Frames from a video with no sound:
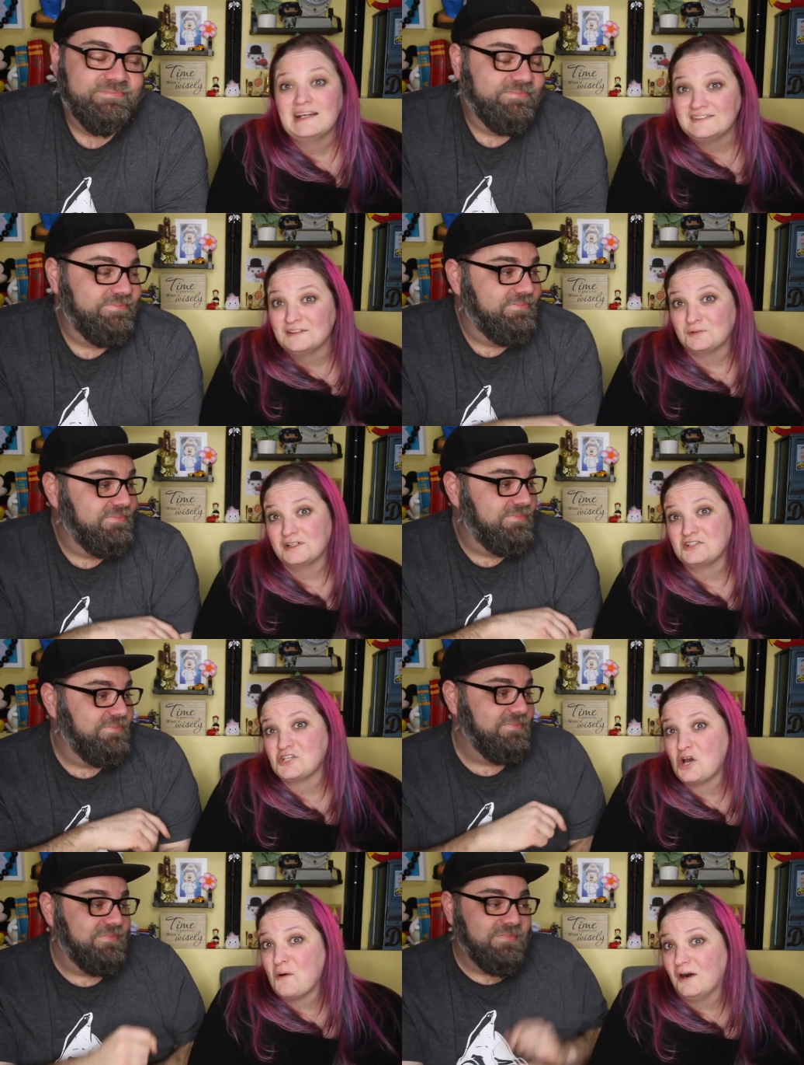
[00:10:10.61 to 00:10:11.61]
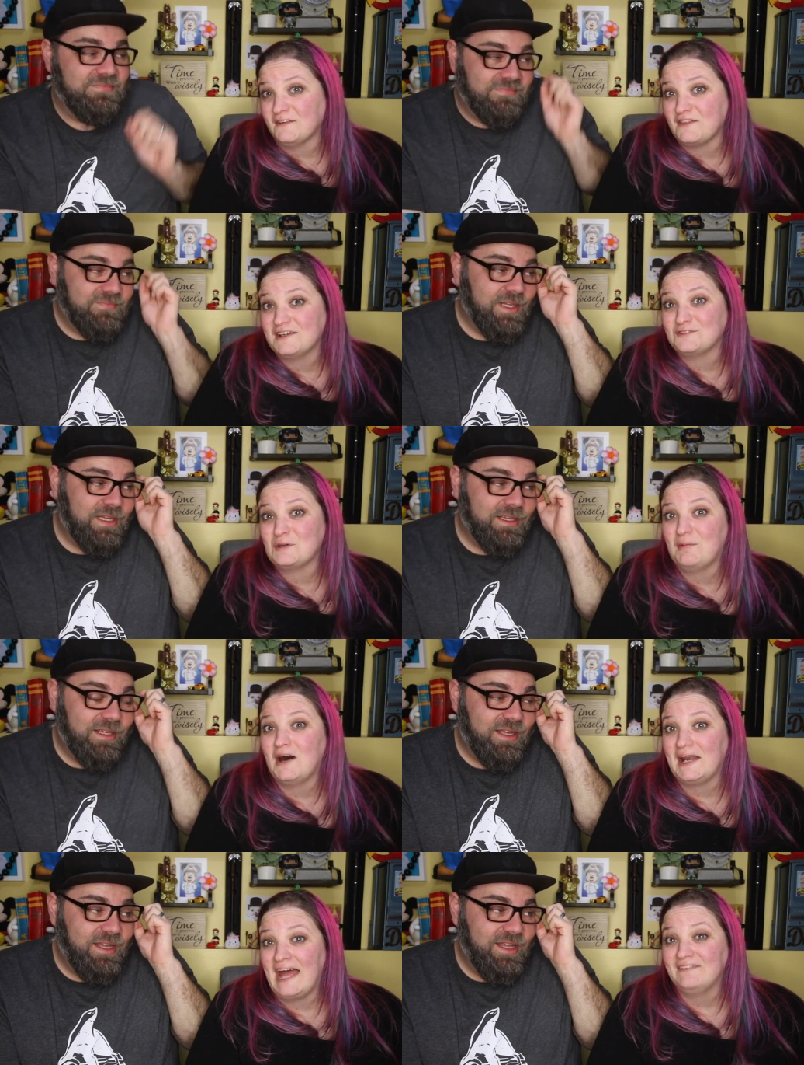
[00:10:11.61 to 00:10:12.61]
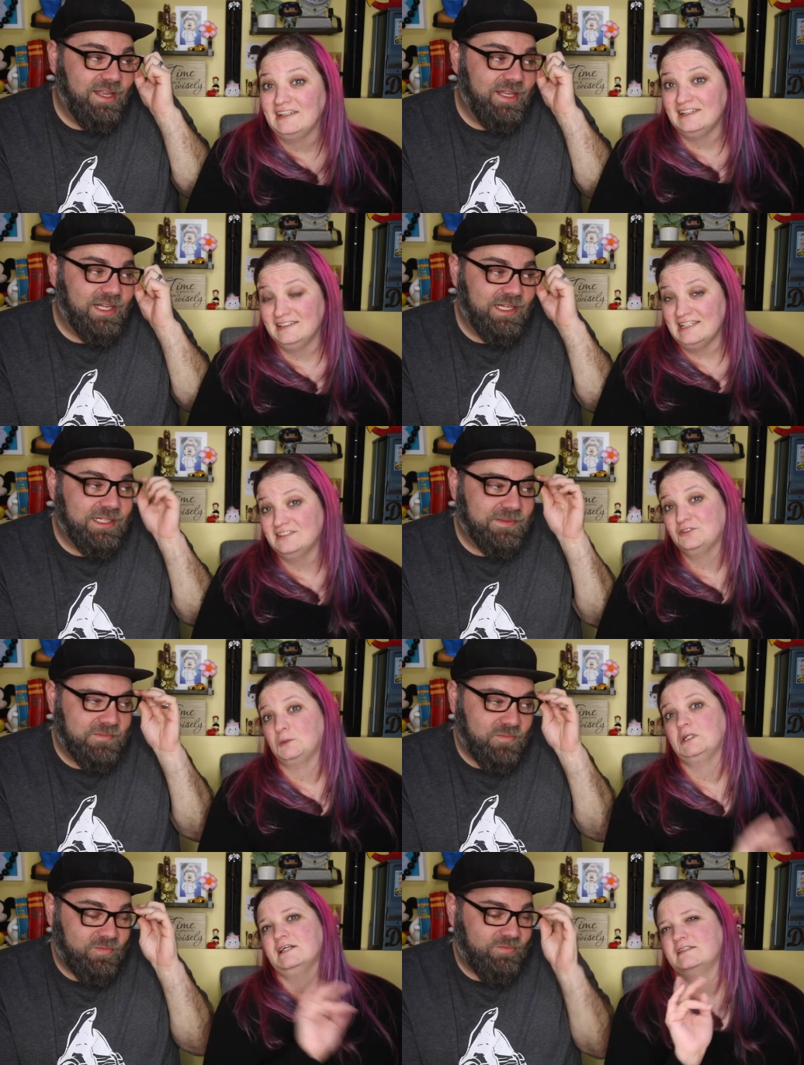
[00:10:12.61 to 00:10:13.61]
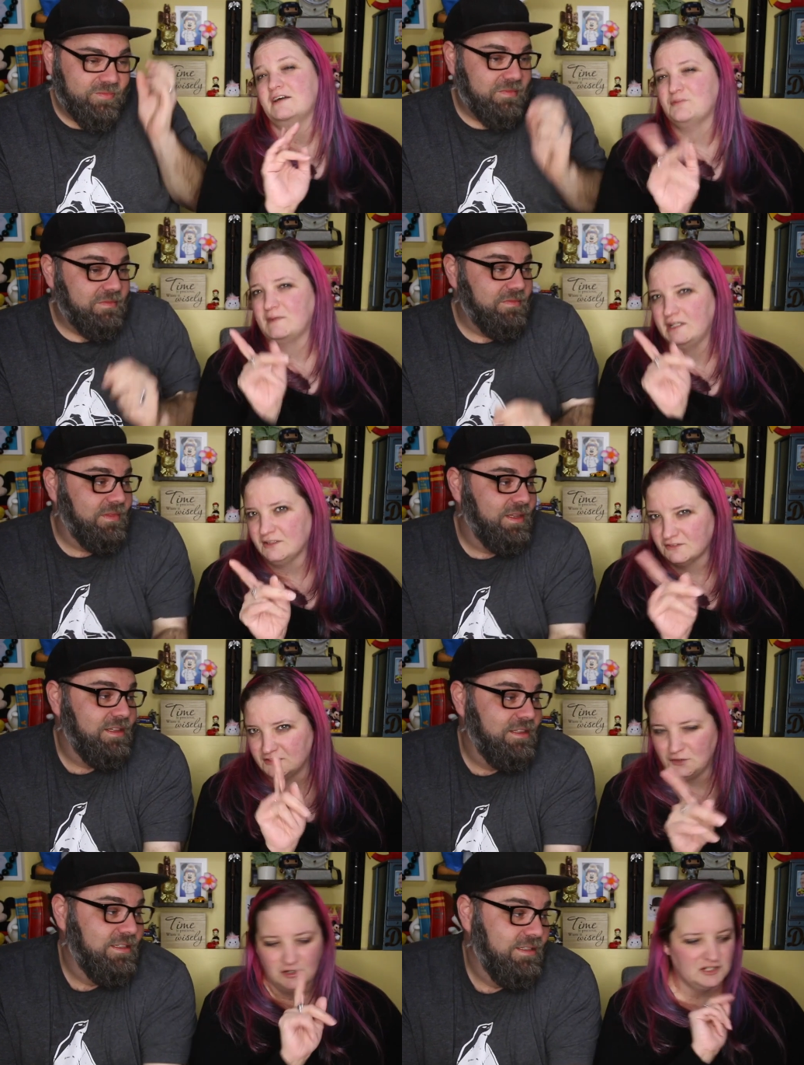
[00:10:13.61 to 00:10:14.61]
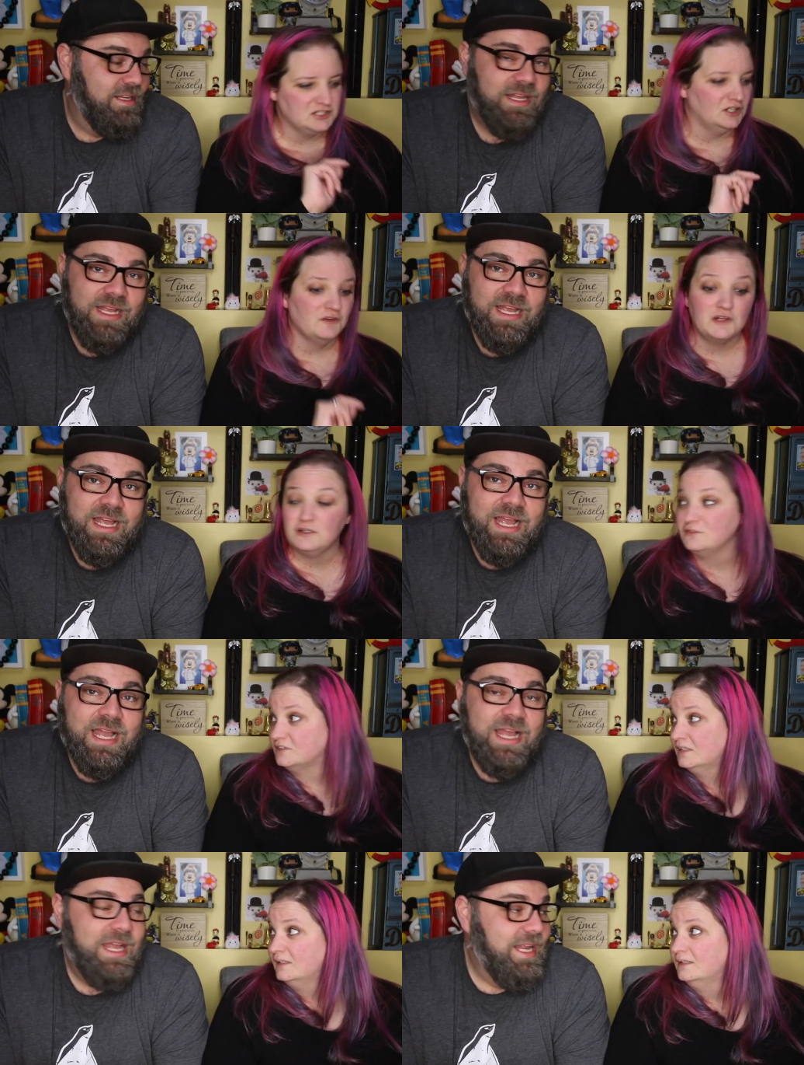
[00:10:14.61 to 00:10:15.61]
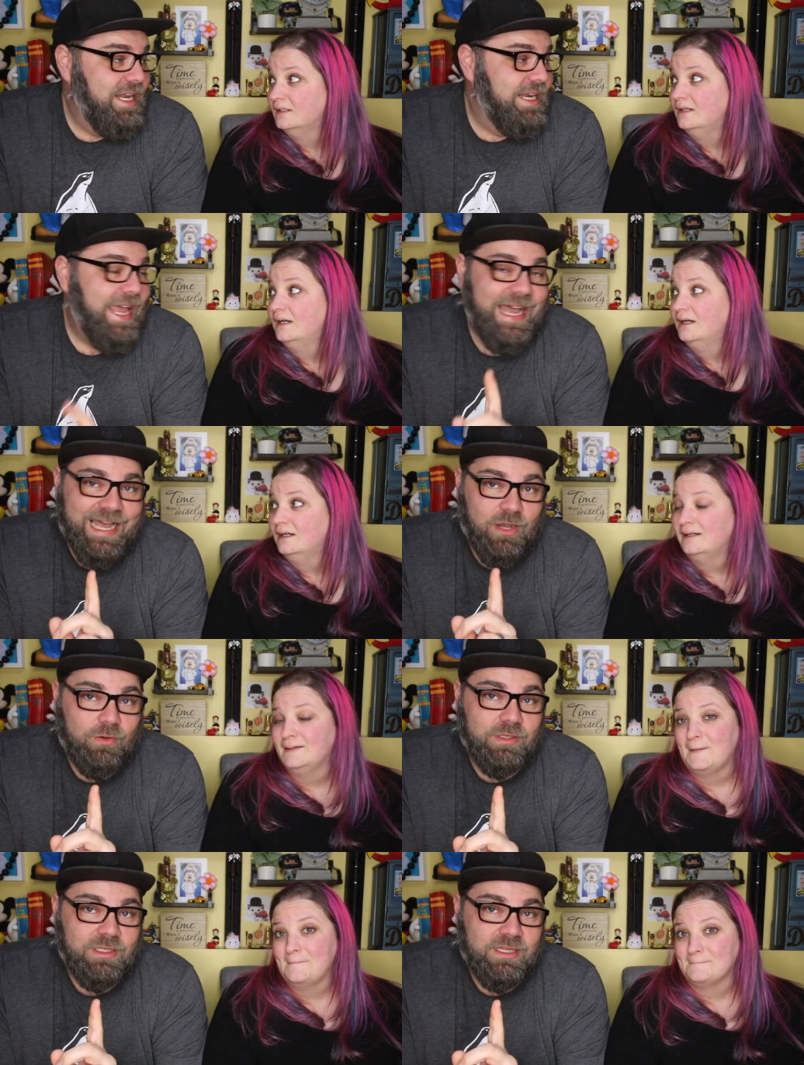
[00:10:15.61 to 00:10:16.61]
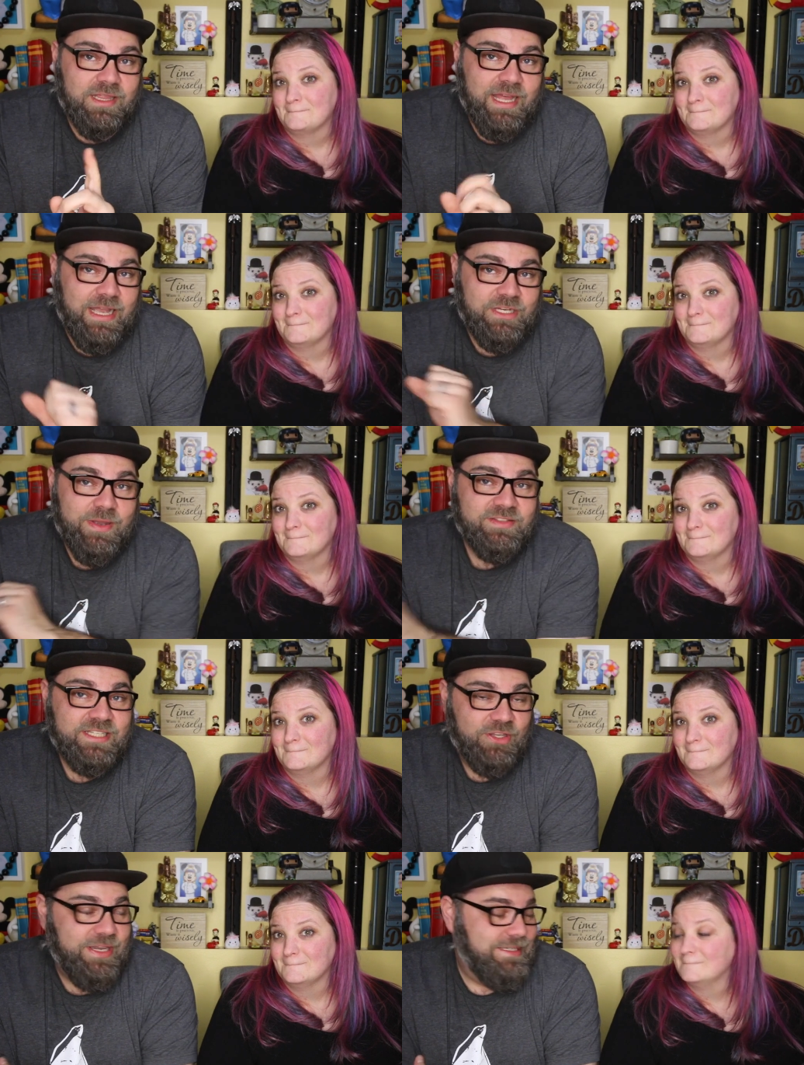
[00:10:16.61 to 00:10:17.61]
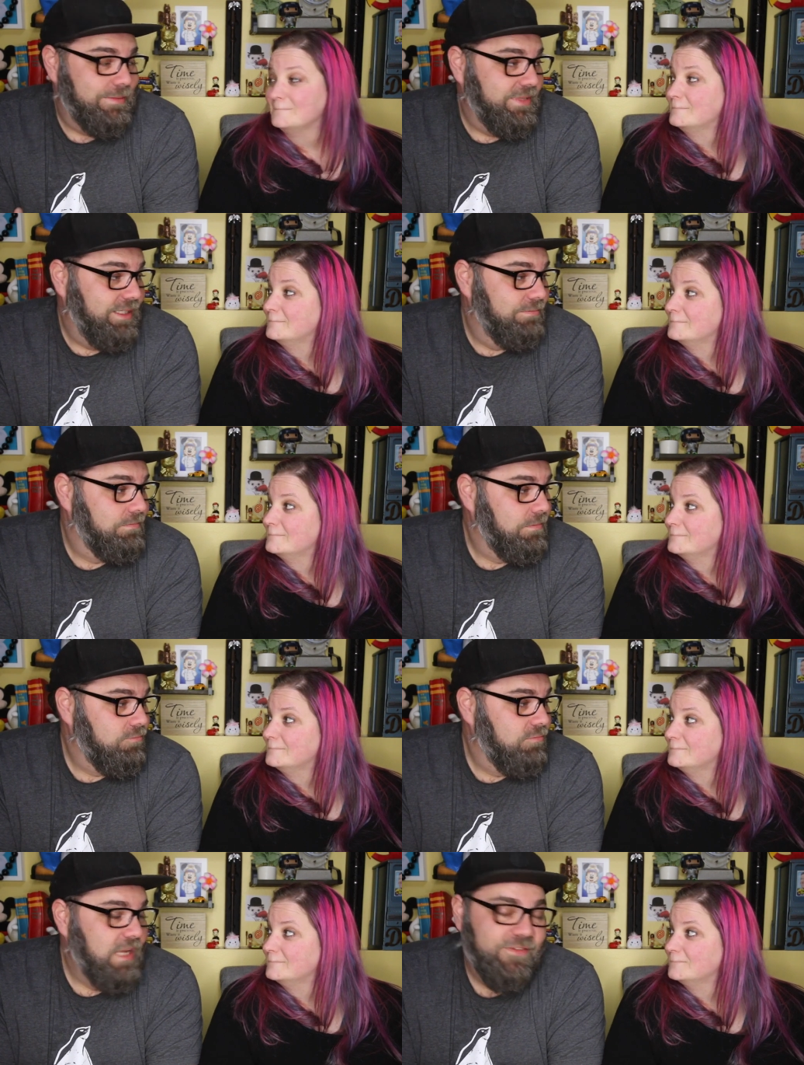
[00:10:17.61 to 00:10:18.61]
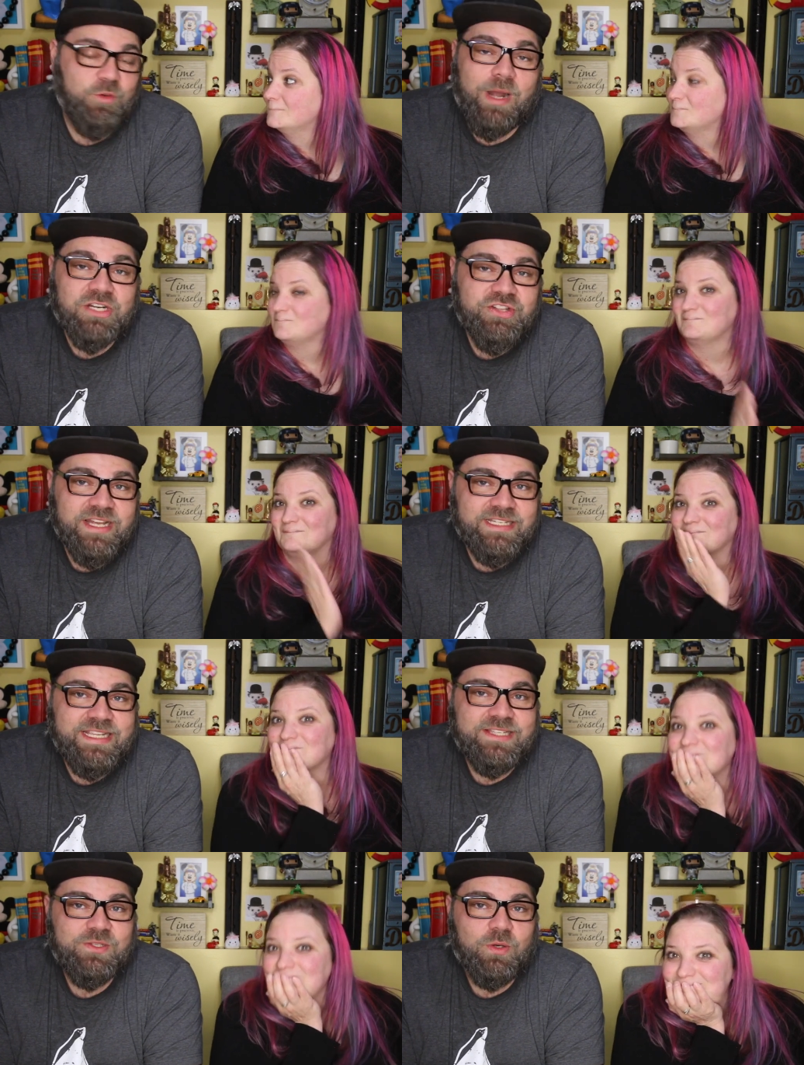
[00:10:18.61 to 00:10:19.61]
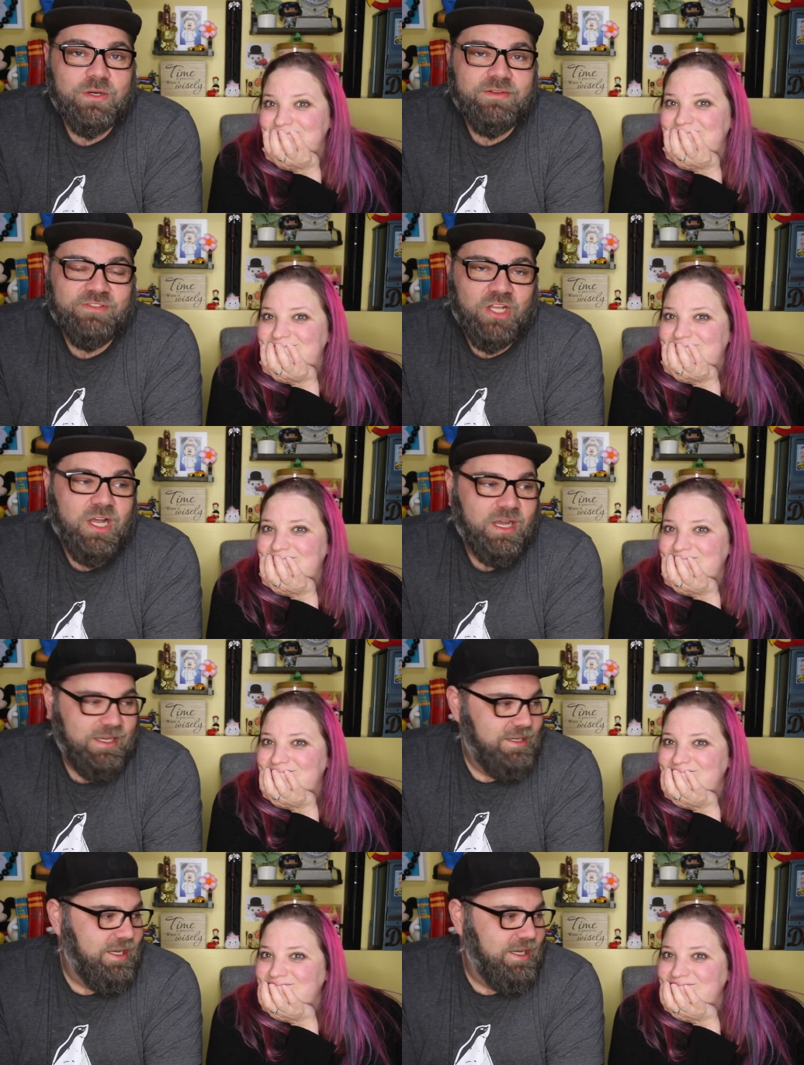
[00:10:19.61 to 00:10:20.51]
Speaker 1: next things we're going to show are the things we bought at the antique store, aside from the ears, because you already saw
Speaker 2: those. Now, I do have to tell you guys something. If you watch the antique store vlog,